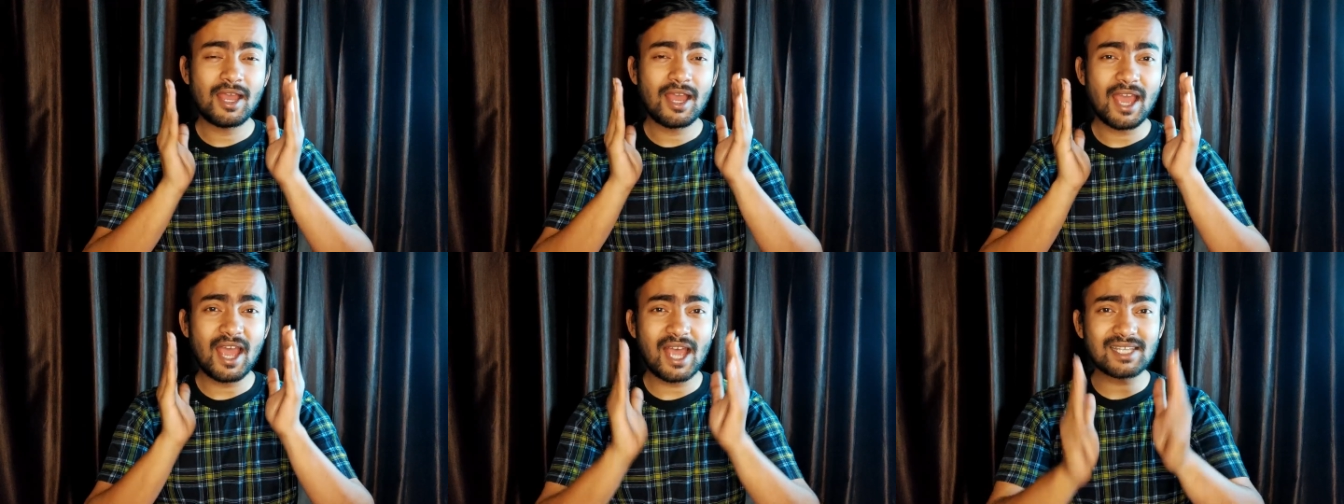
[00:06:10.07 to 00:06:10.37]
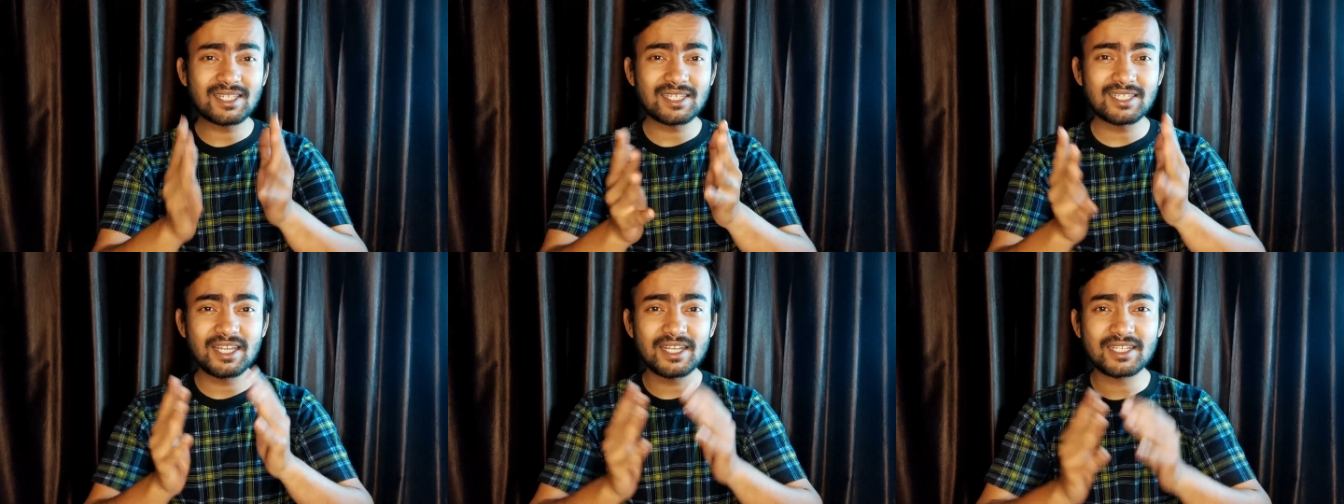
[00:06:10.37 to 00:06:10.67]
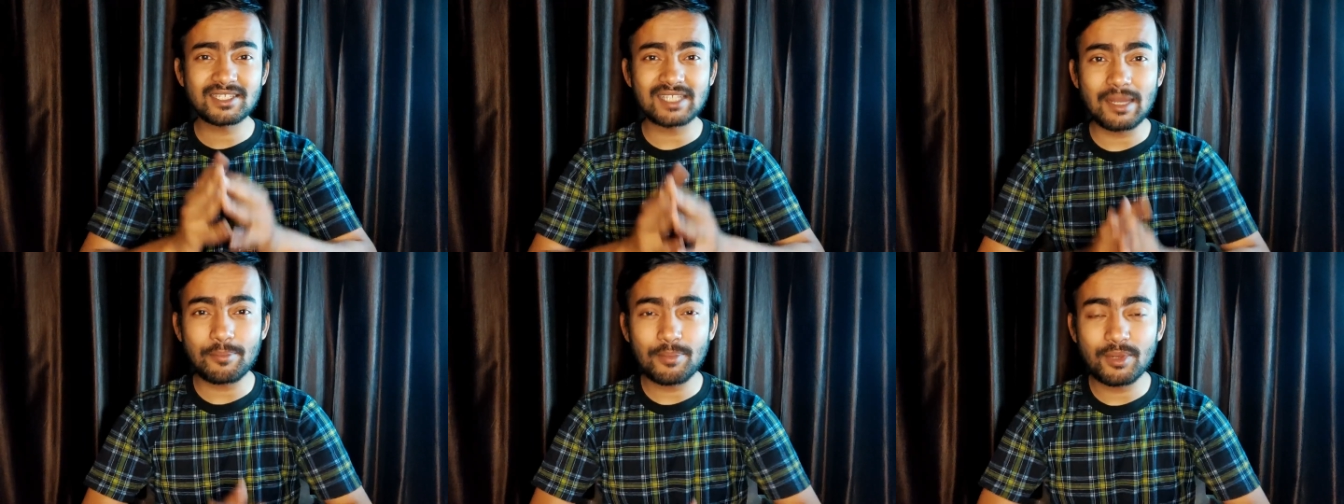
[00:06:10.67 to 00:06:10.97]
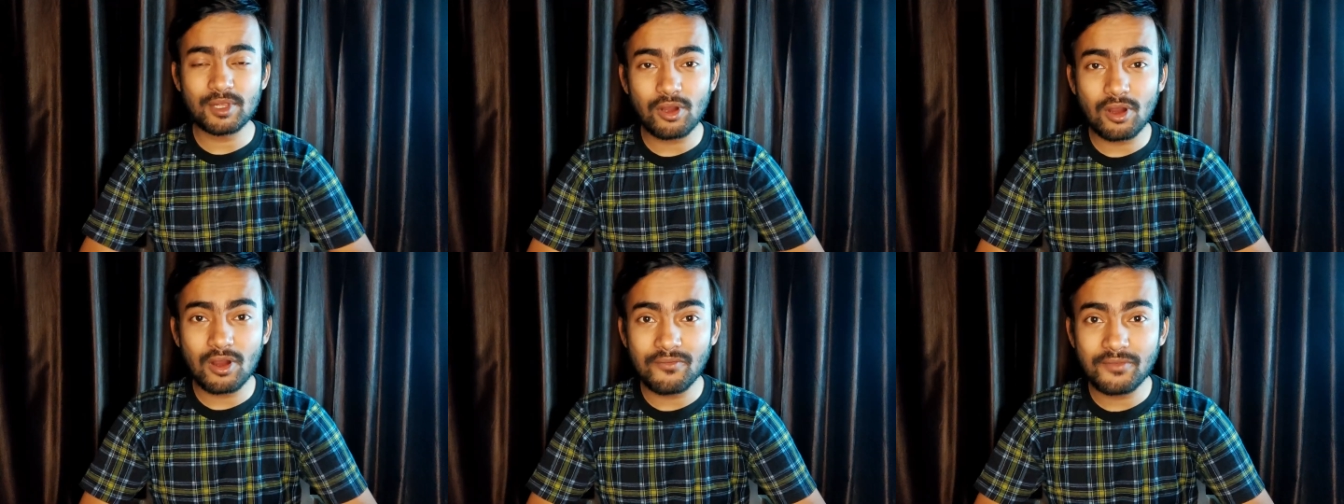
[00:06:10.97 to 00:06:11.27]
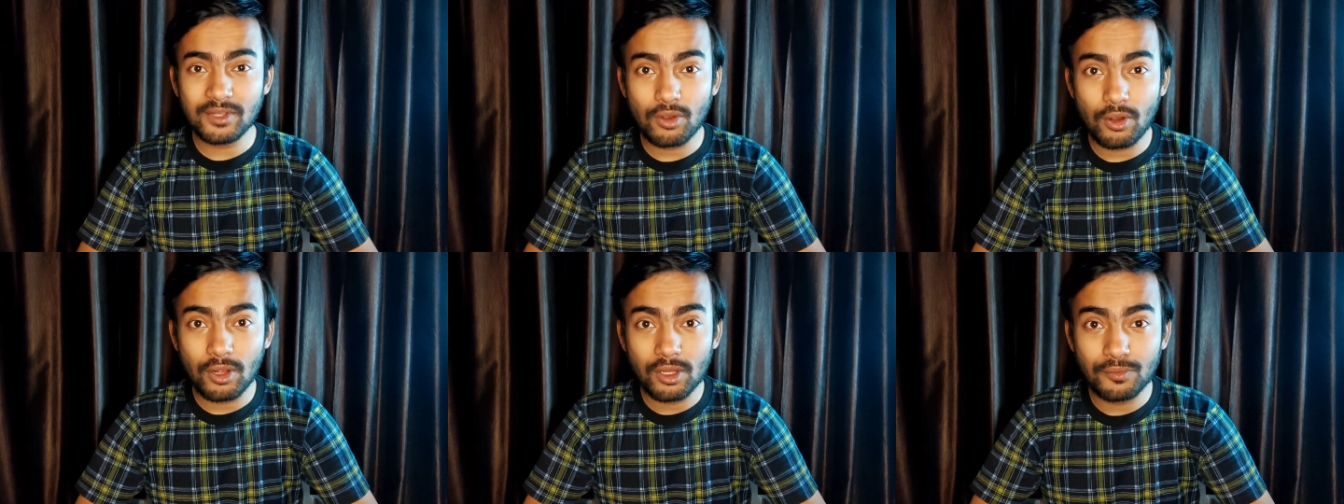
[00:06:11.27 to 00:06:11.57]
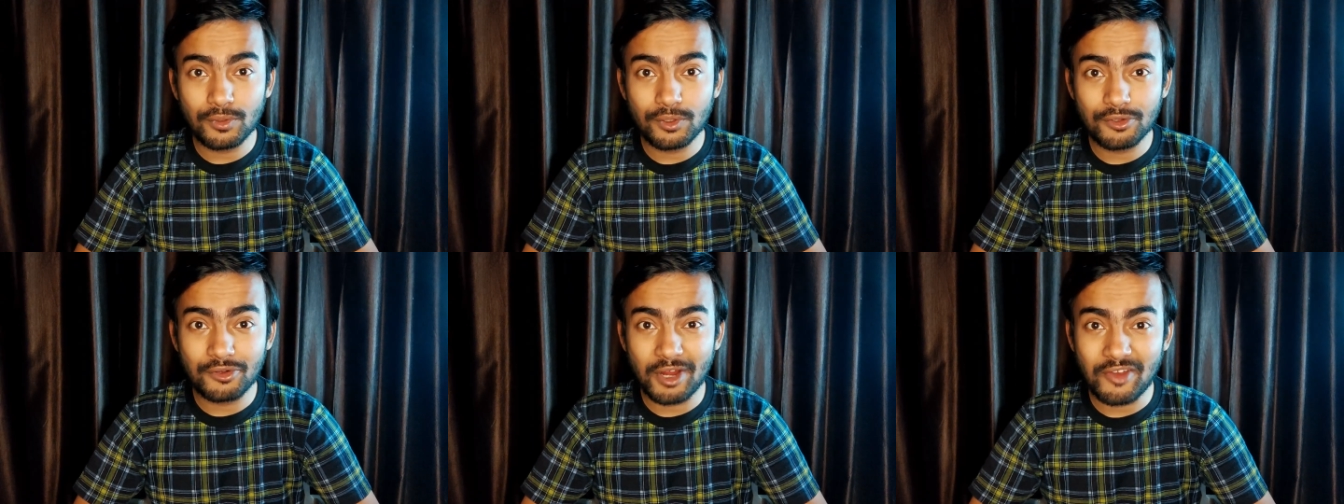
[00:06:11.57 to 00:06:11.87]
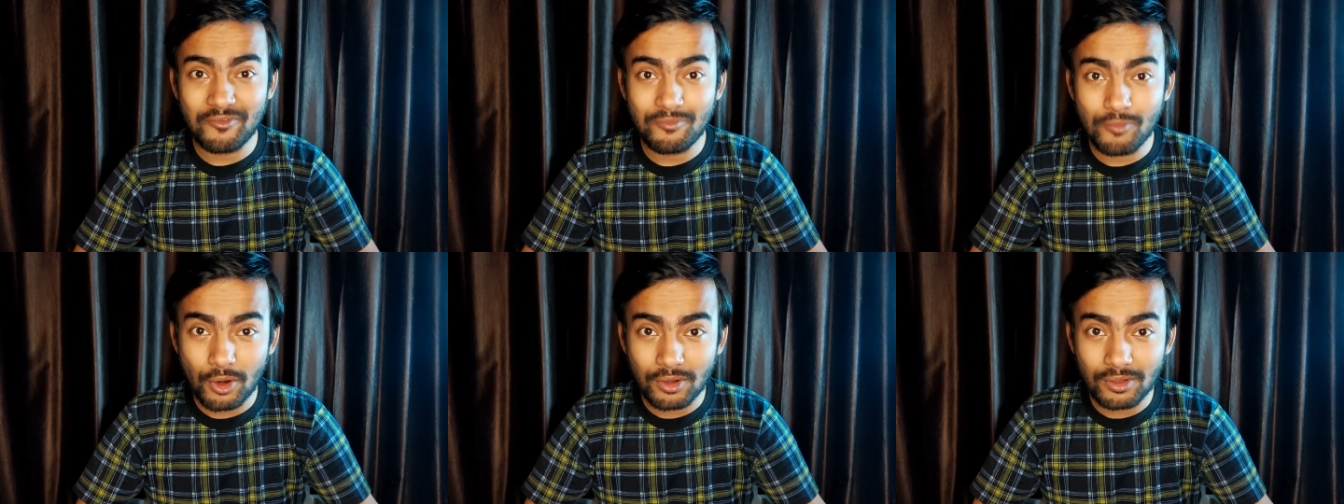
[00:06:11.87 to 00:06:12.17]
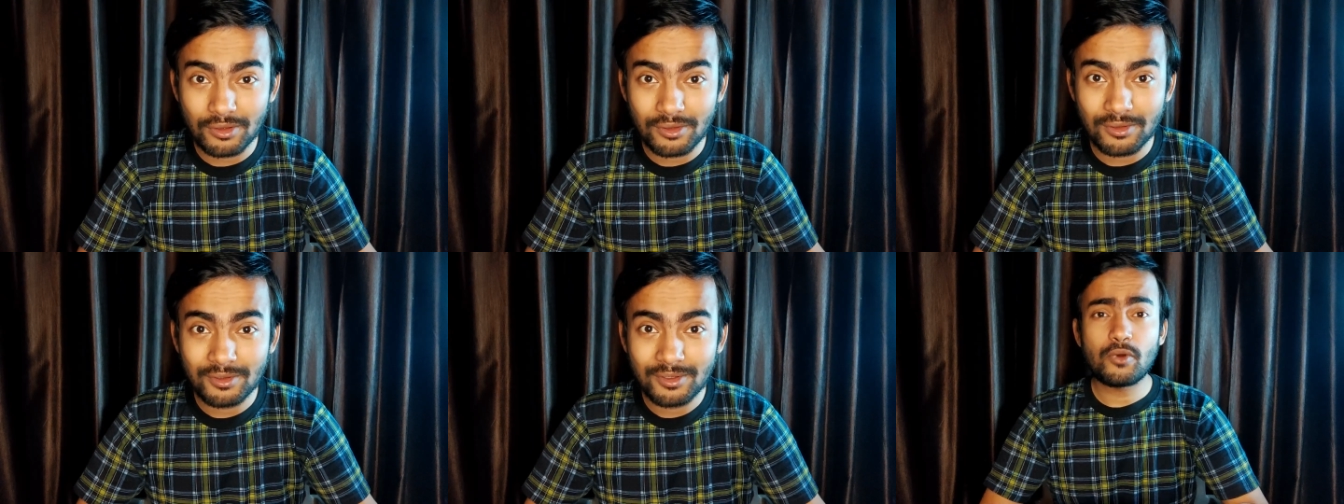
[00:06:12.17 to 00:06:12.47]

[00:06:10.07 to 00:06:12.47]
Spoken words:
has an example of an all-wheel drive model.